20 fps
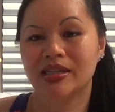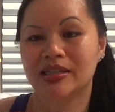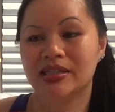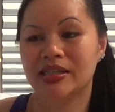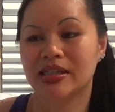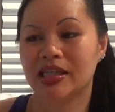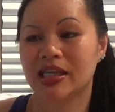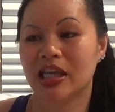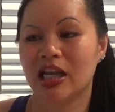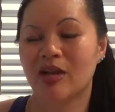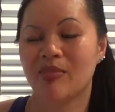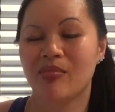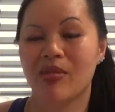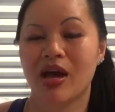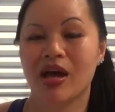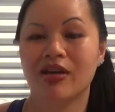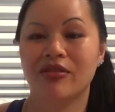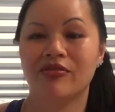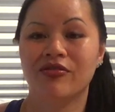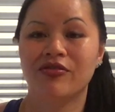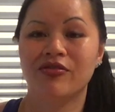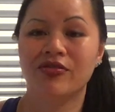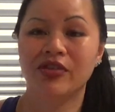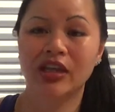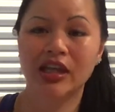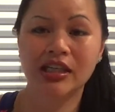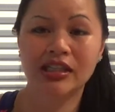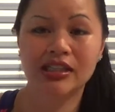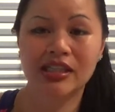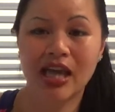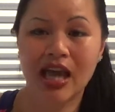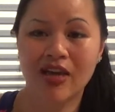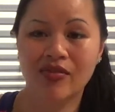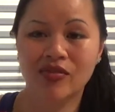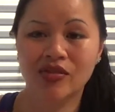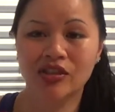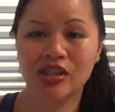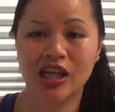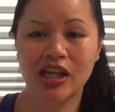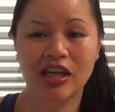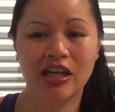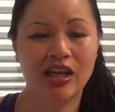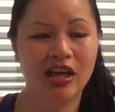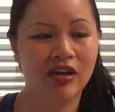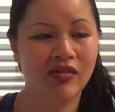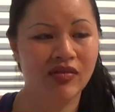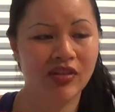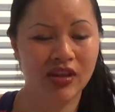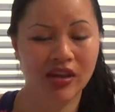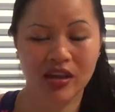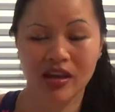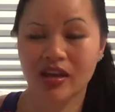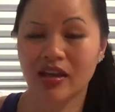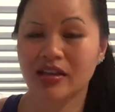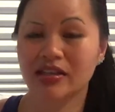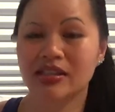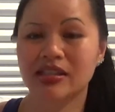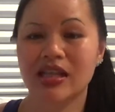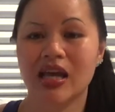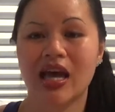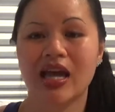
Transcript: to get on my feet after taking care of the kids.